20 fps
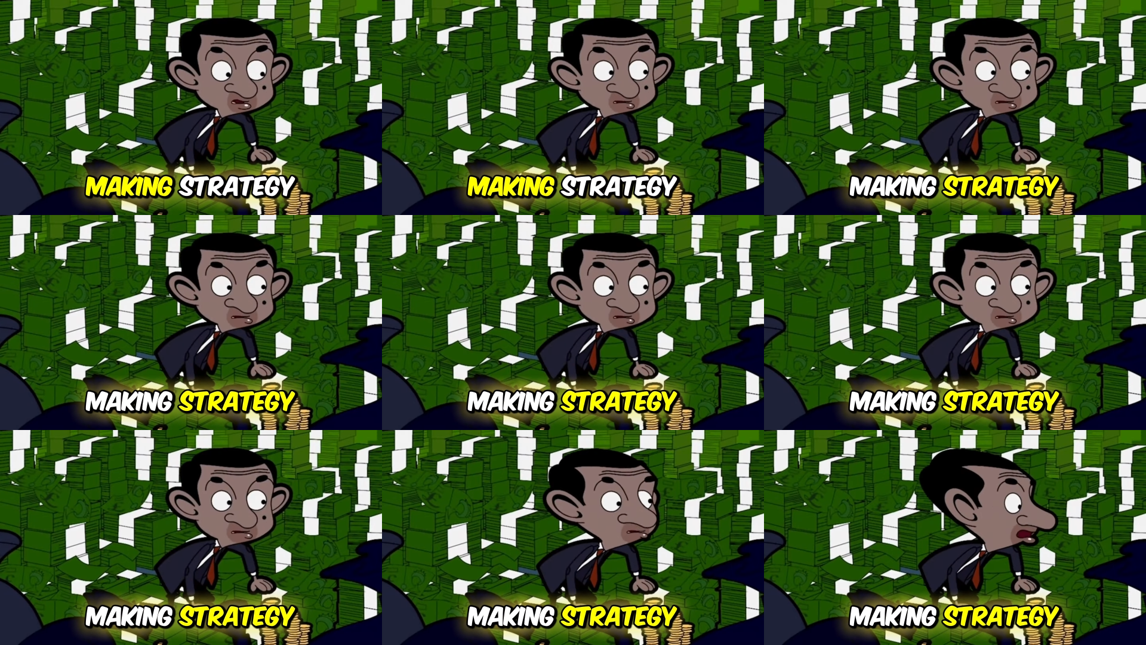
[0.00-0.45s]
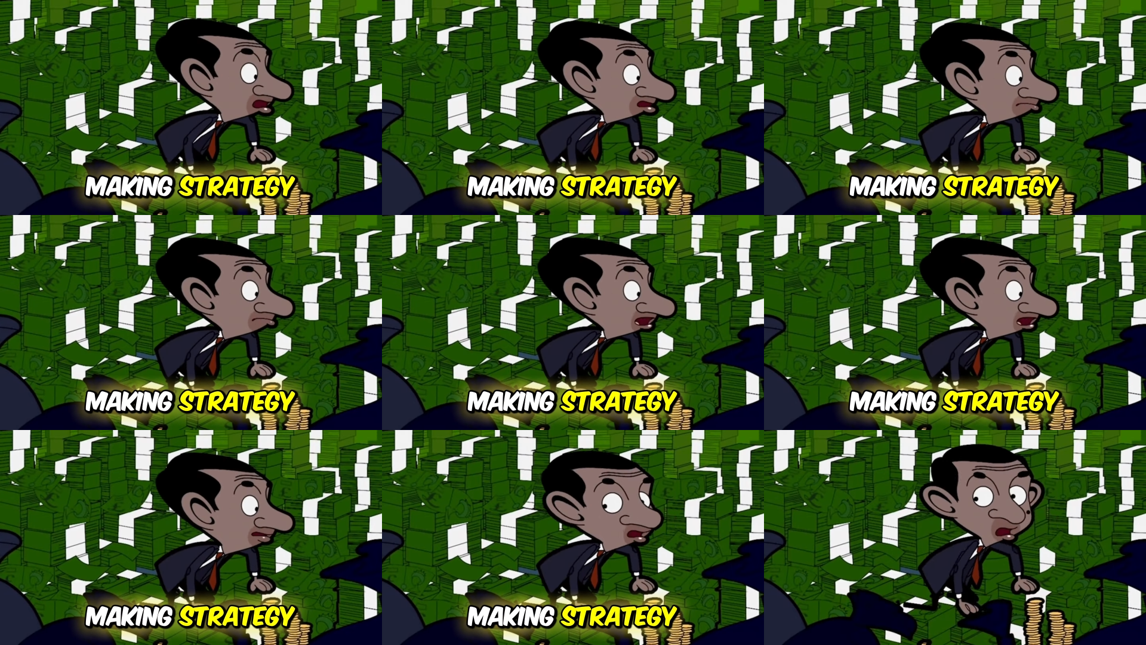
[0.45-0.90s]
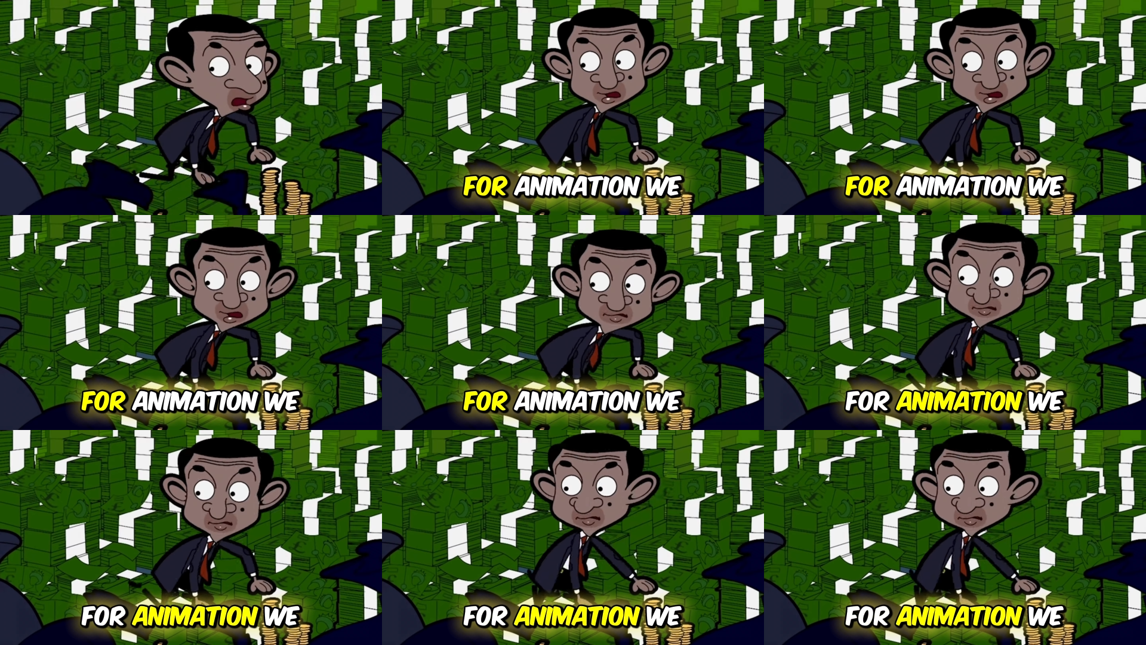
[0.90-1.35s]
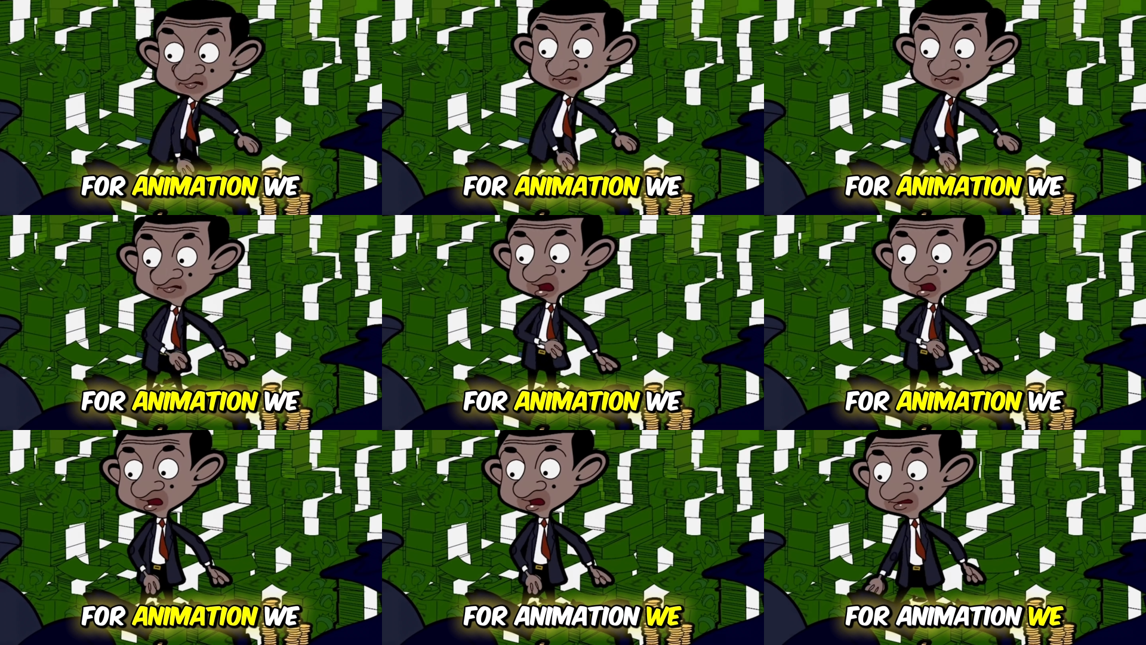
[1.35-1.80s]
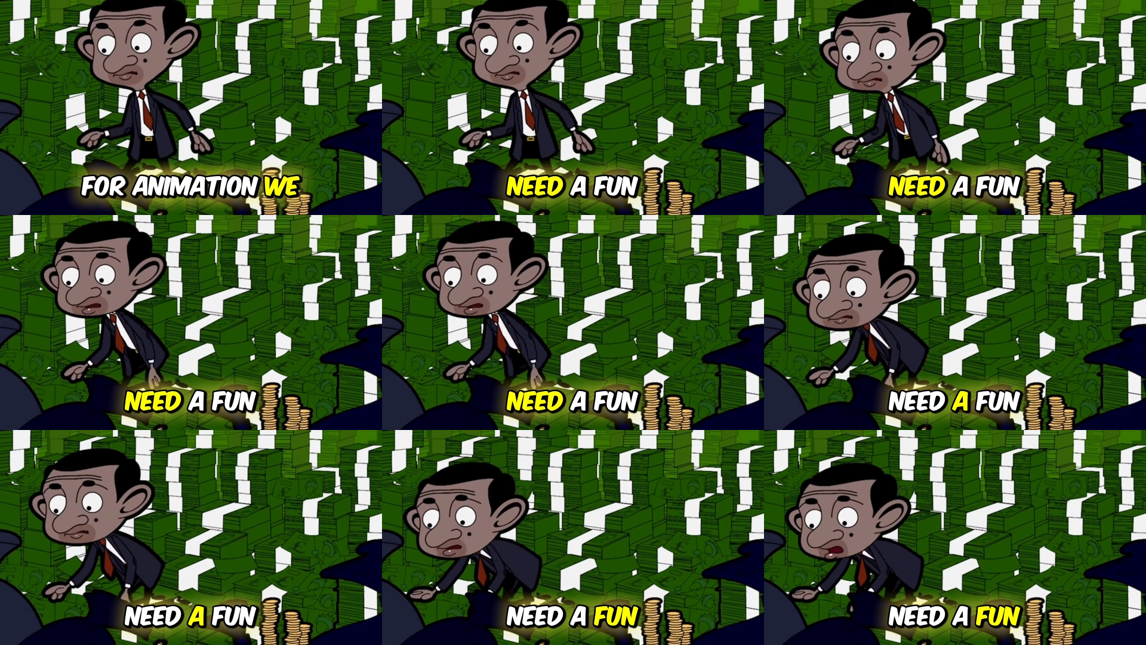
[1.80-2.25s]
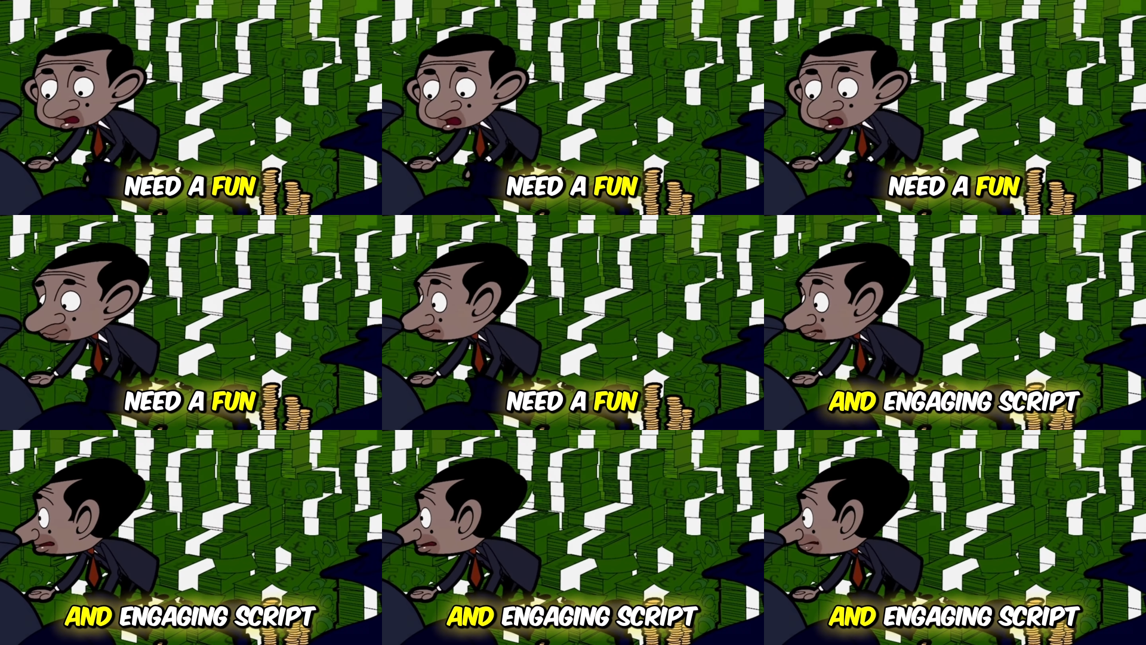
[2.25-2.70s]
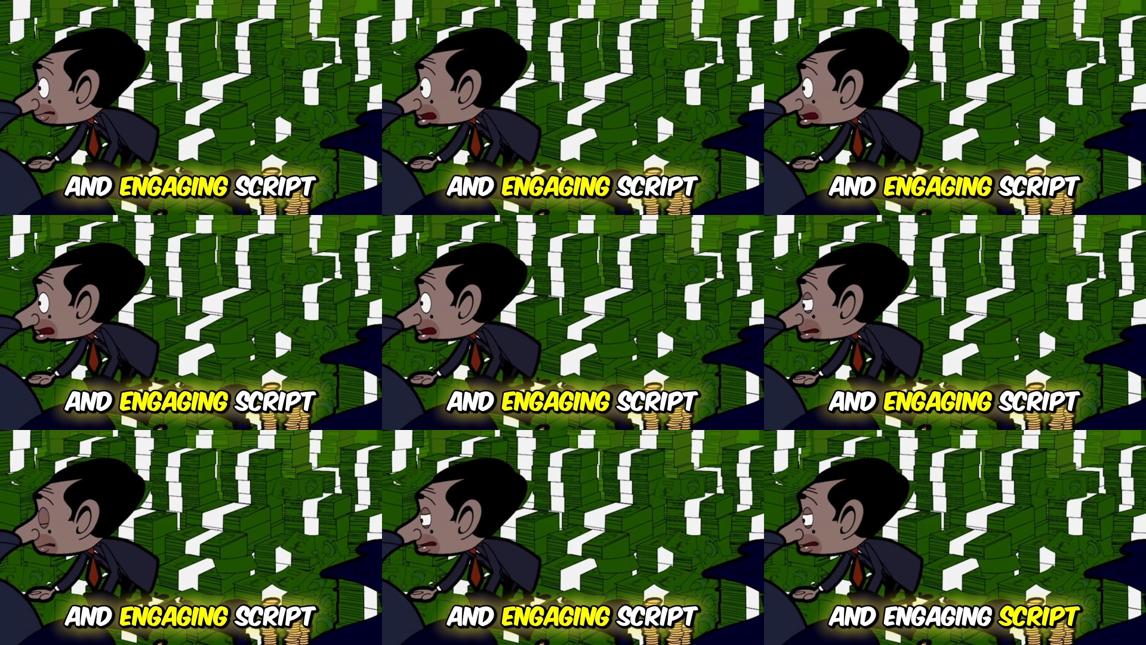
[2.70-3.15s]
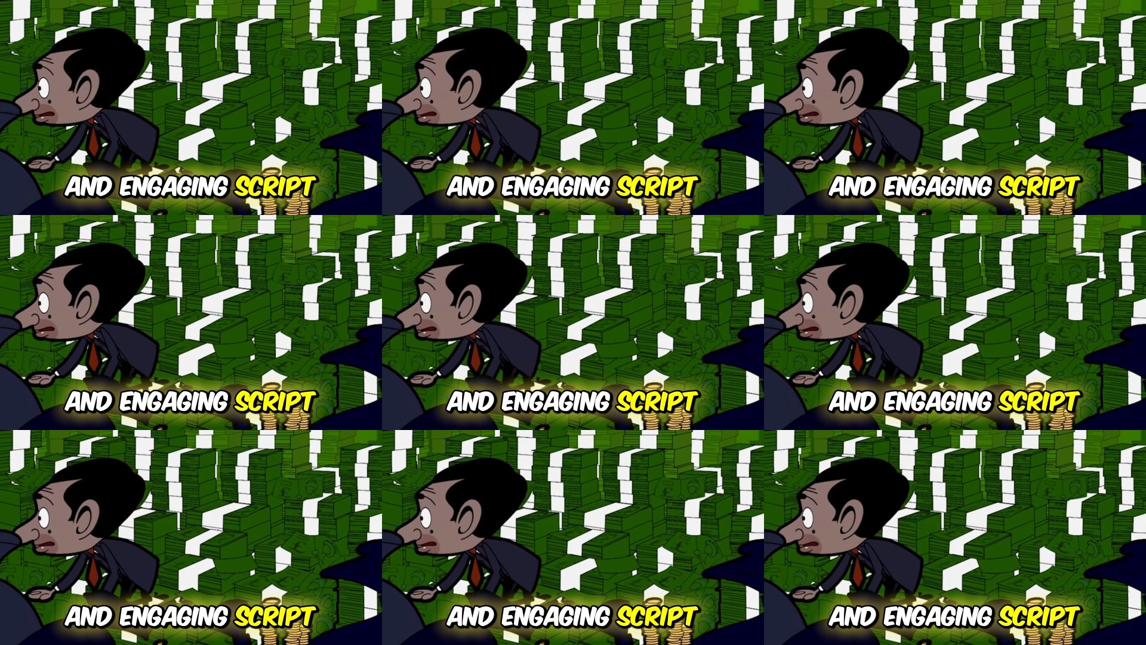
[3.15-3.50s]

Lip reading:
Nobody's mouth can be seen.